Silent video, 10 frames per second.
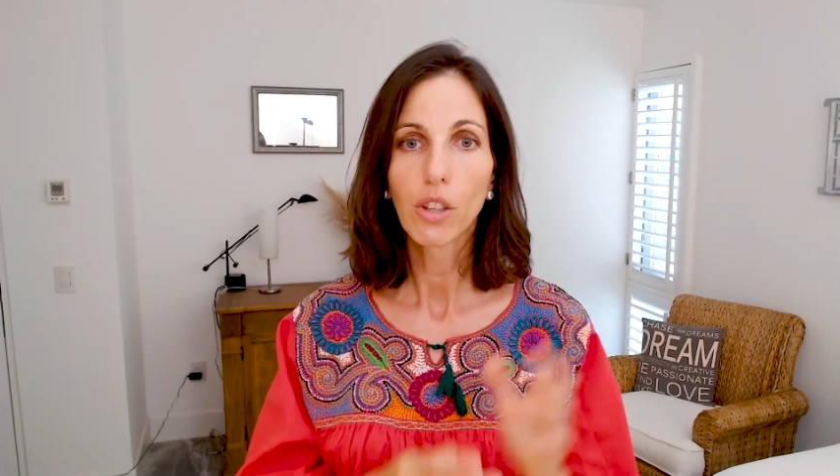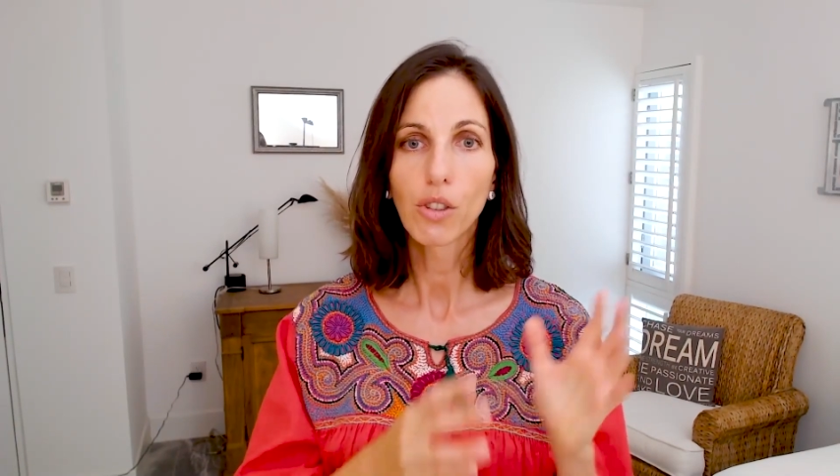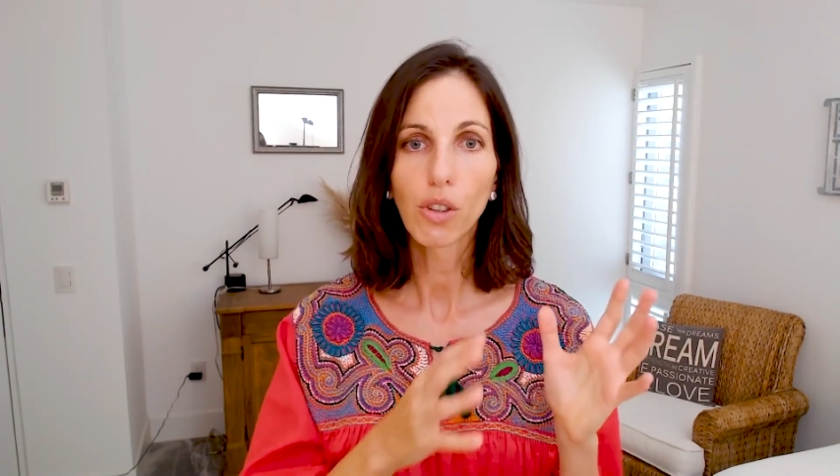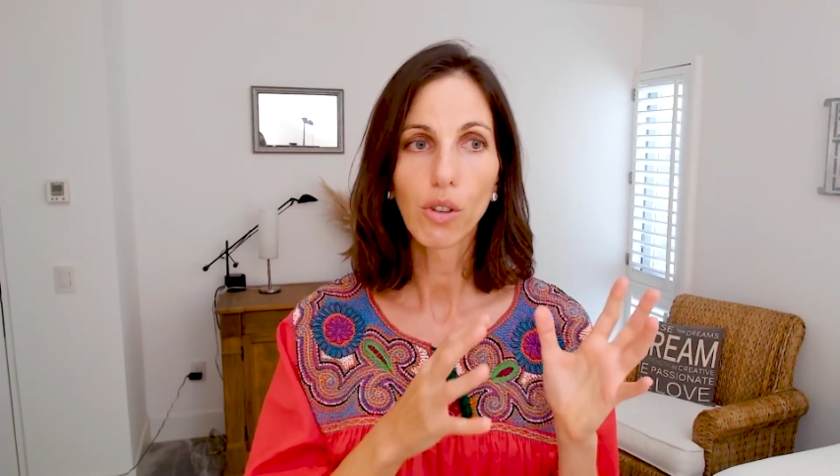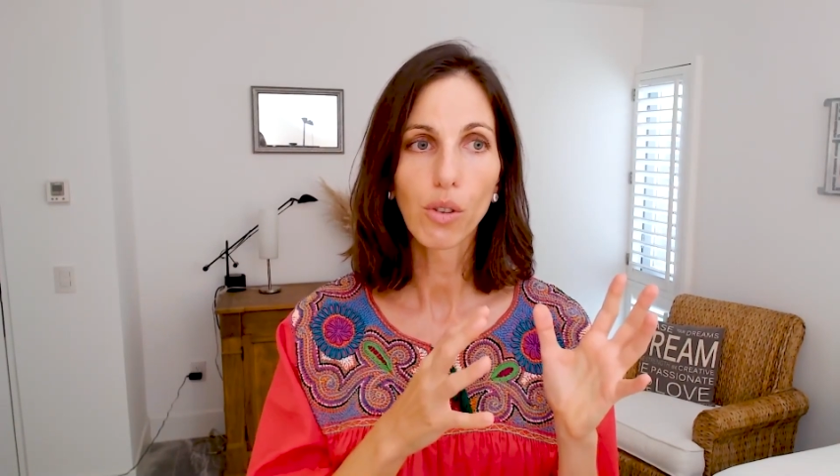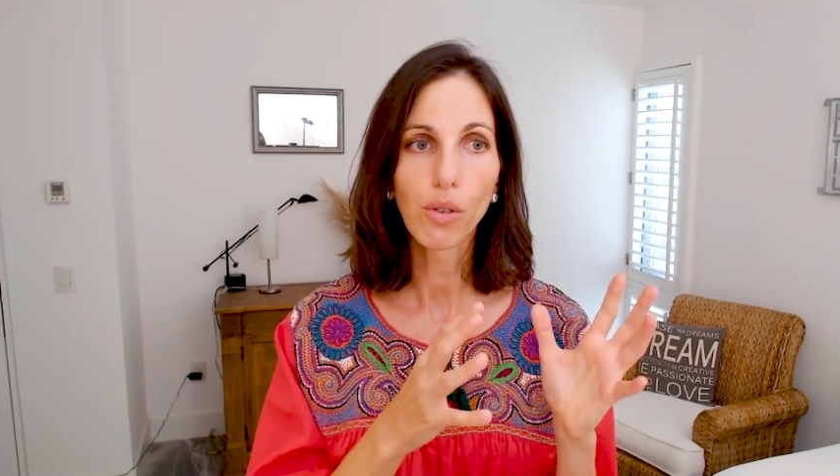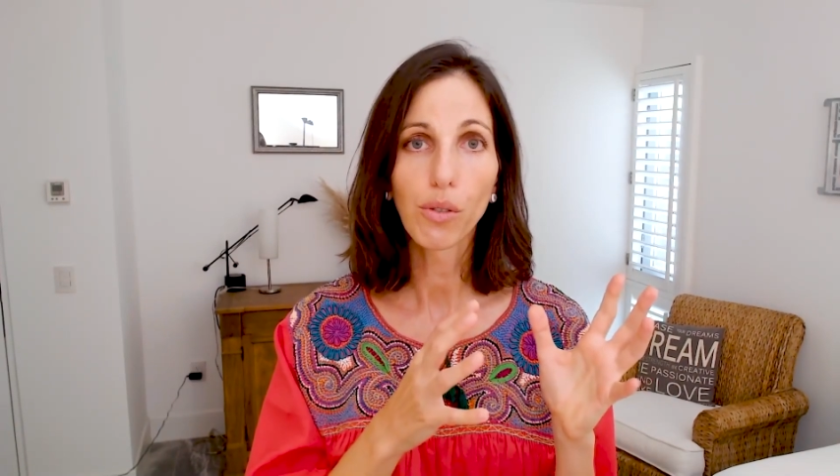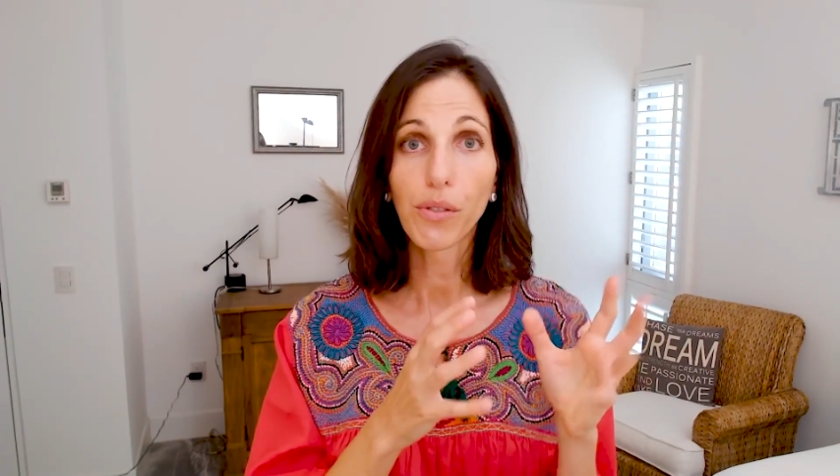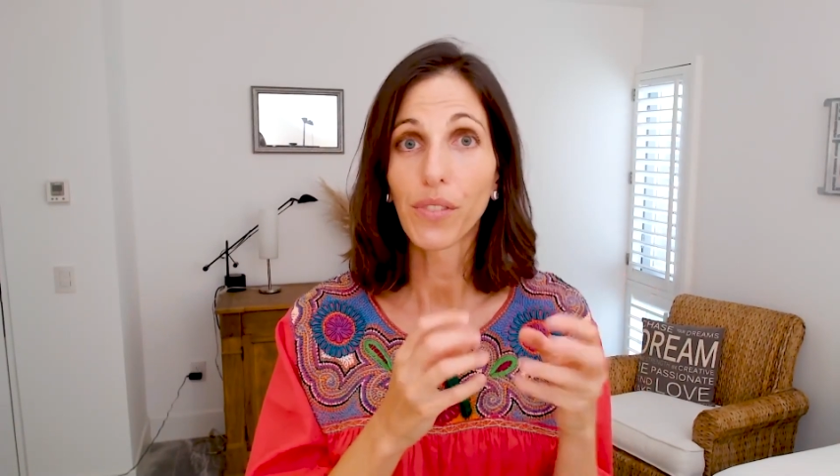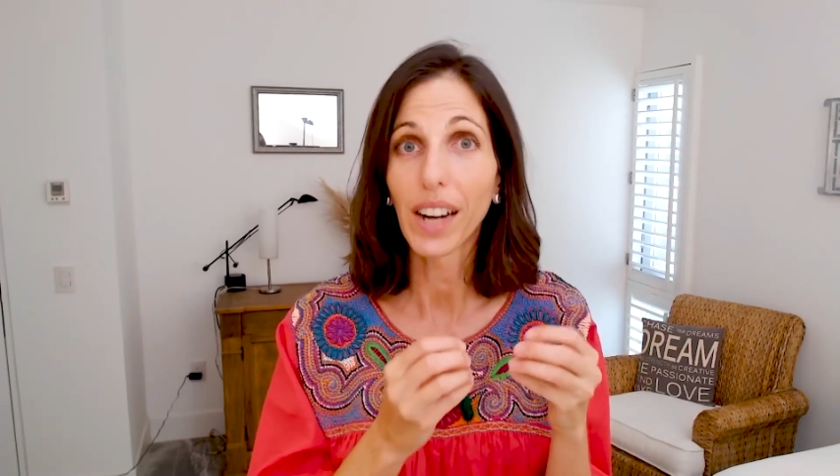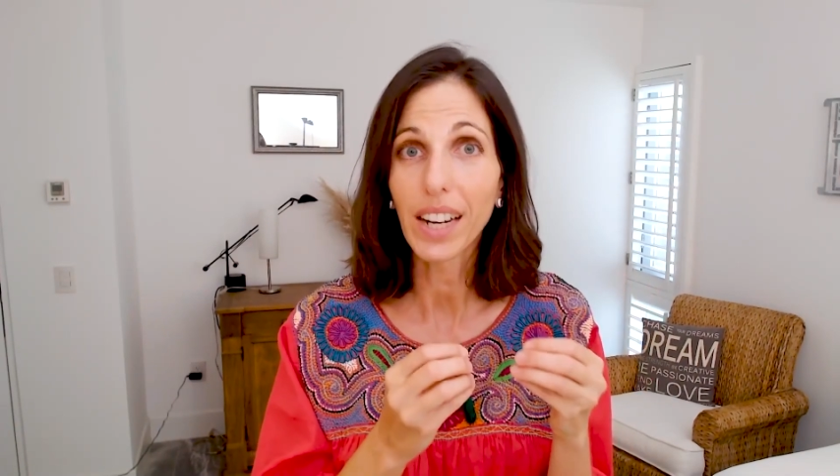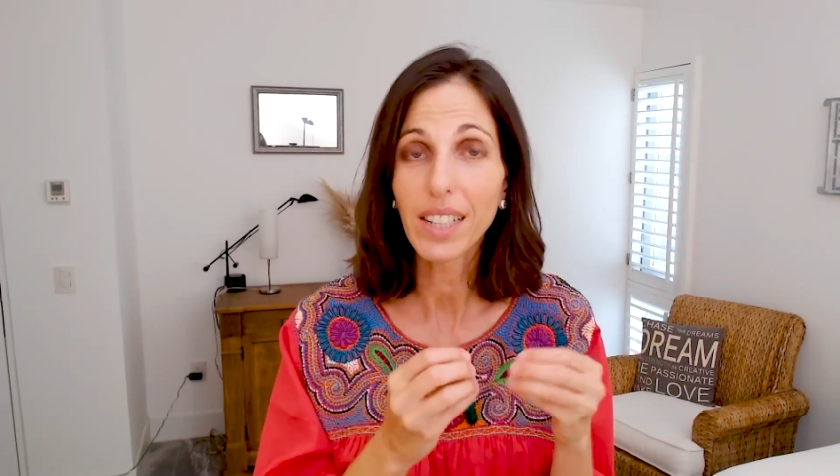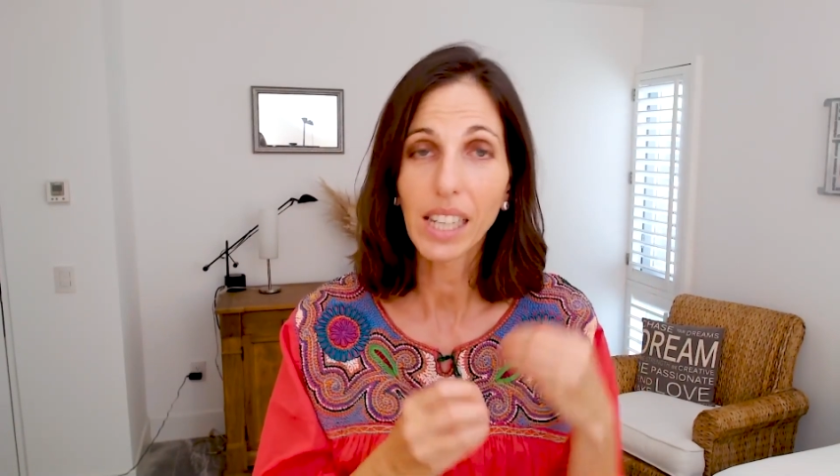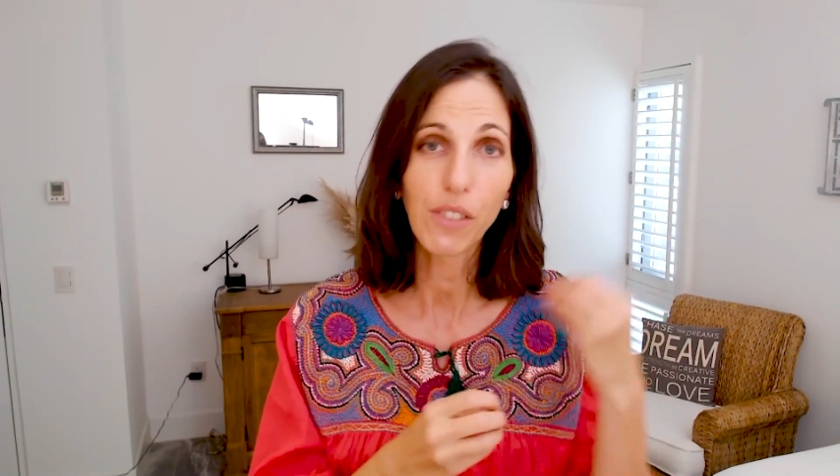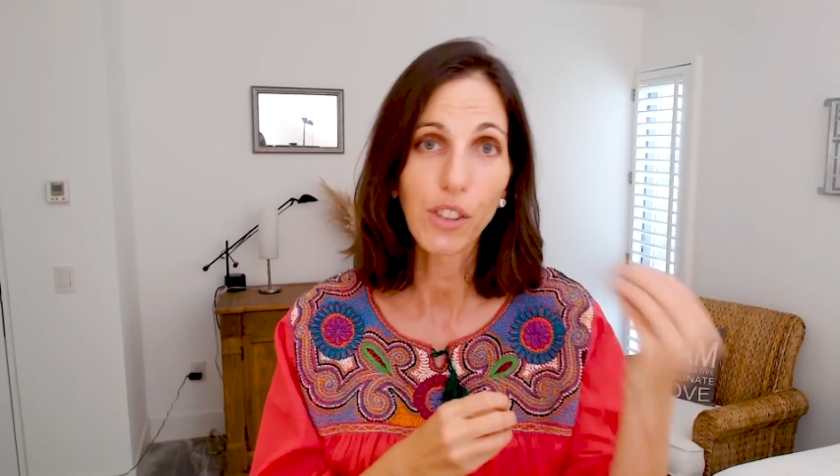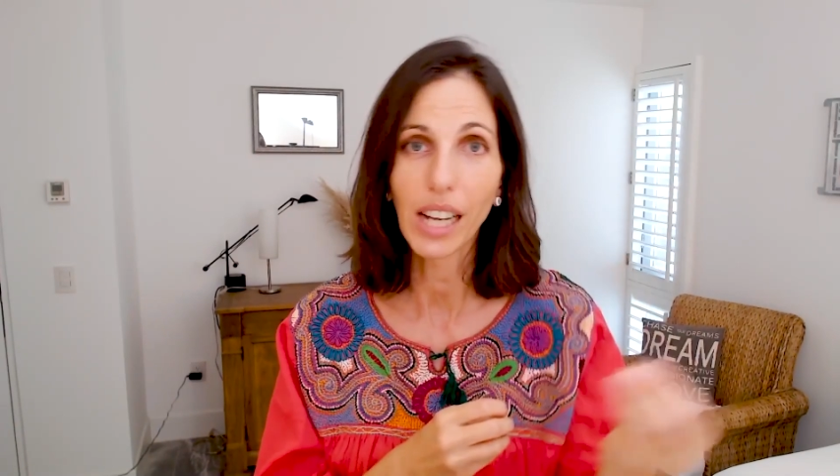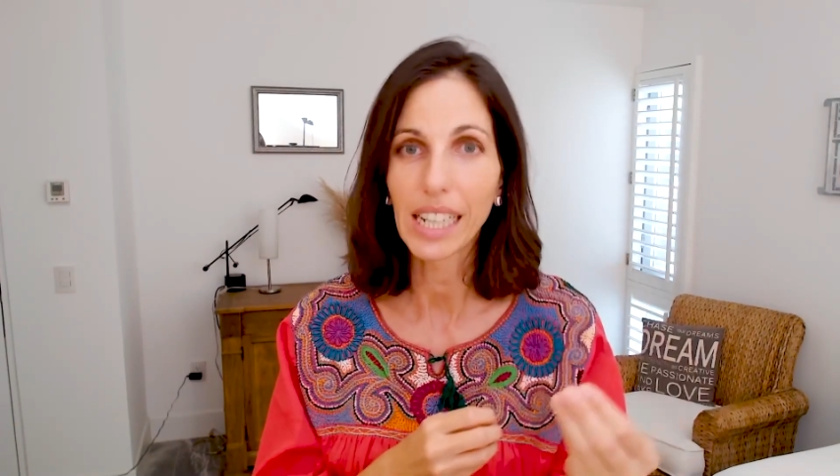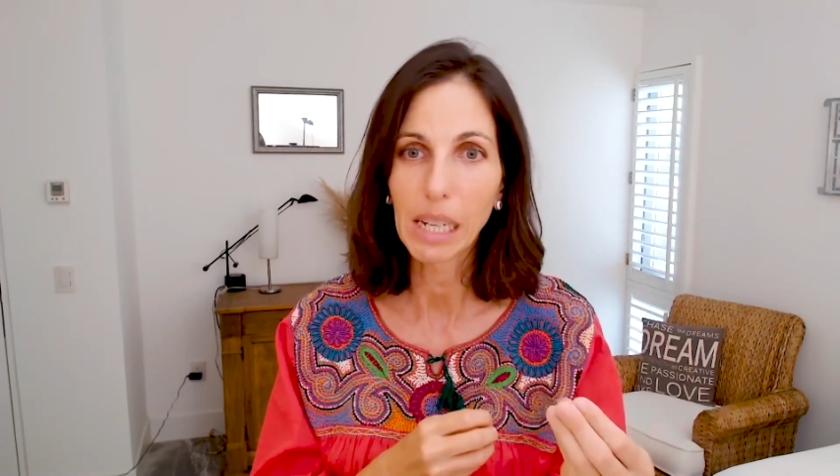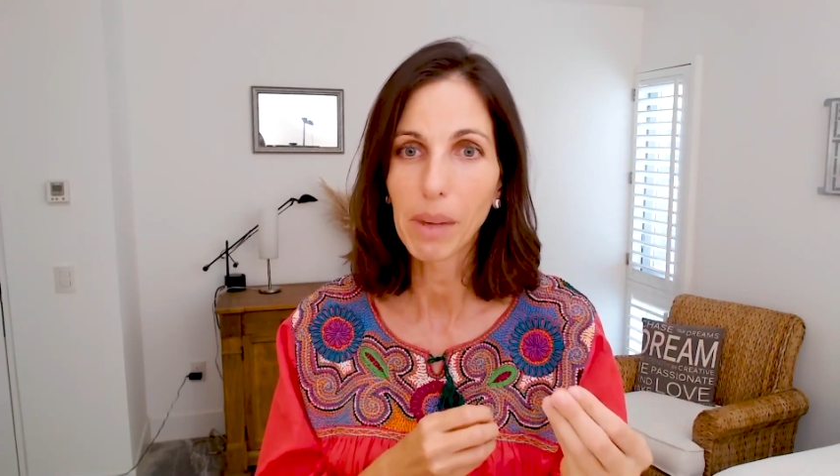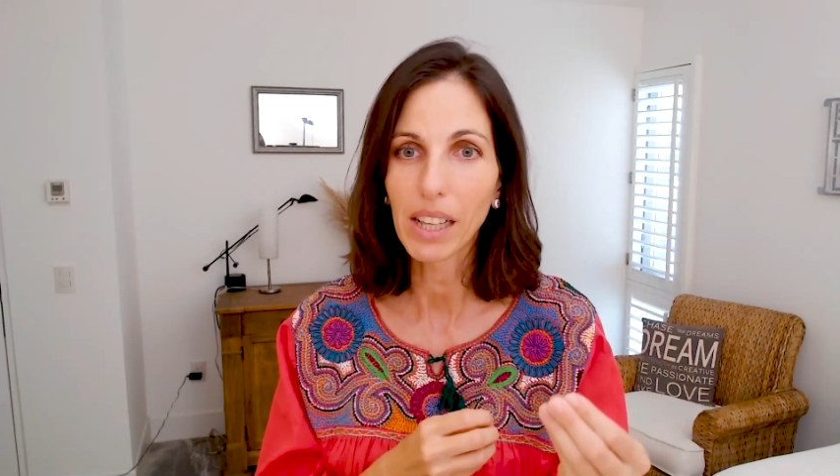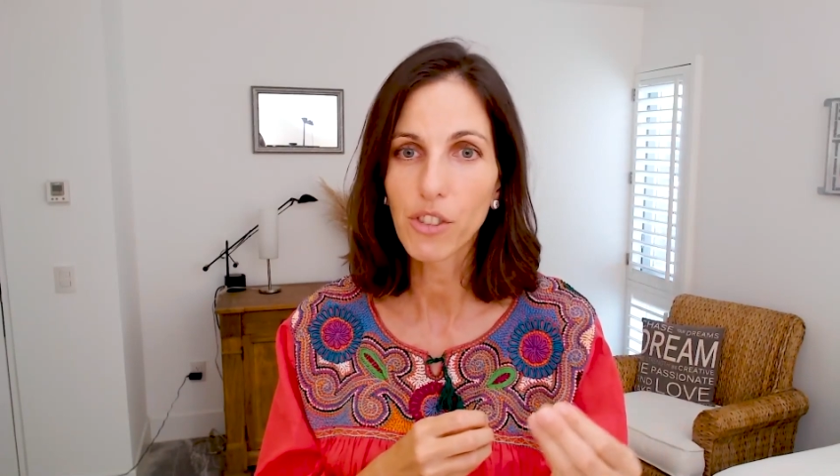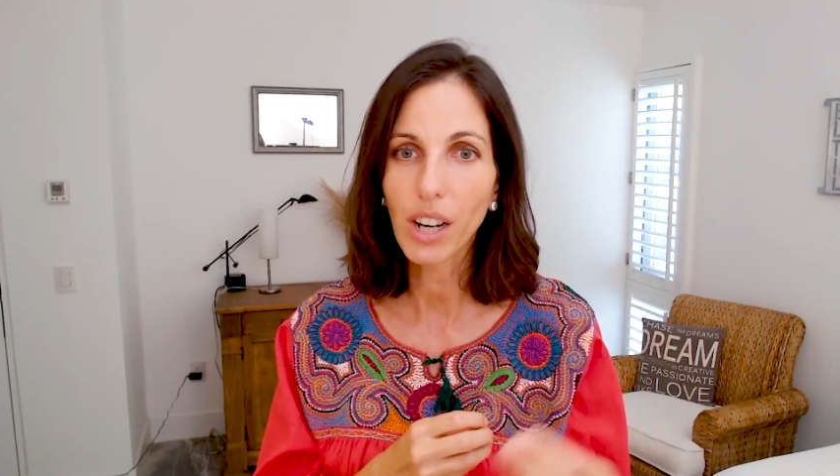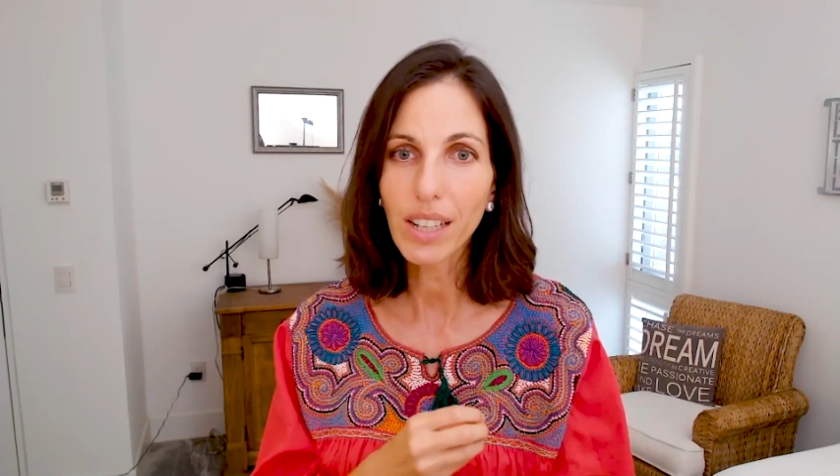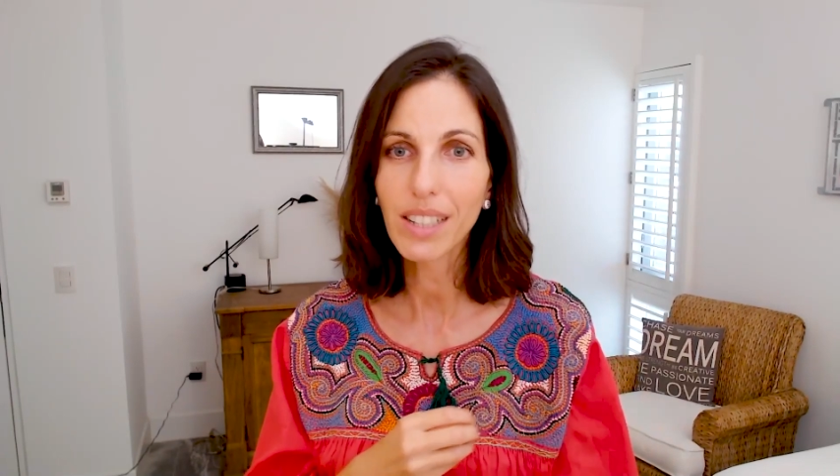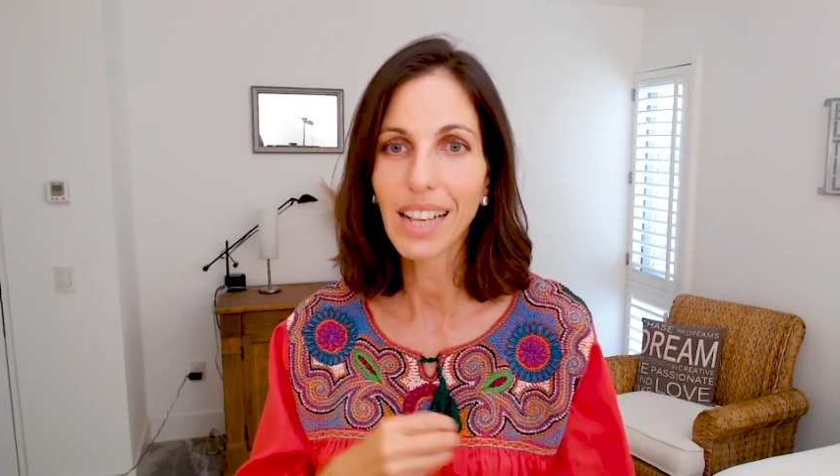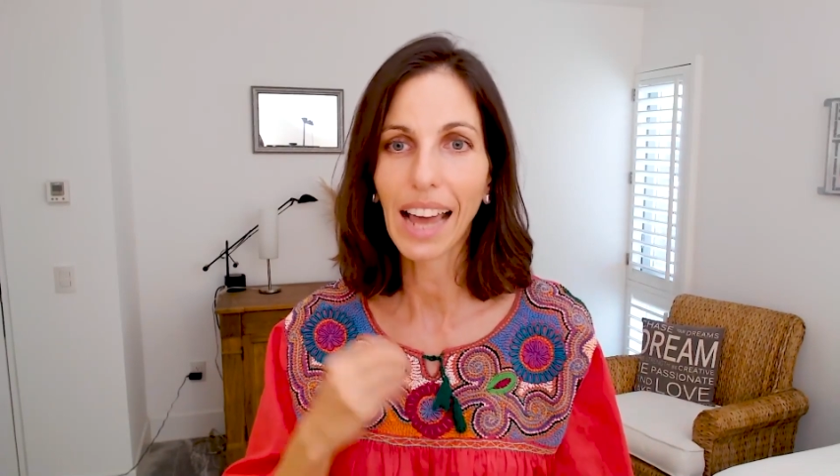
to first give you their email address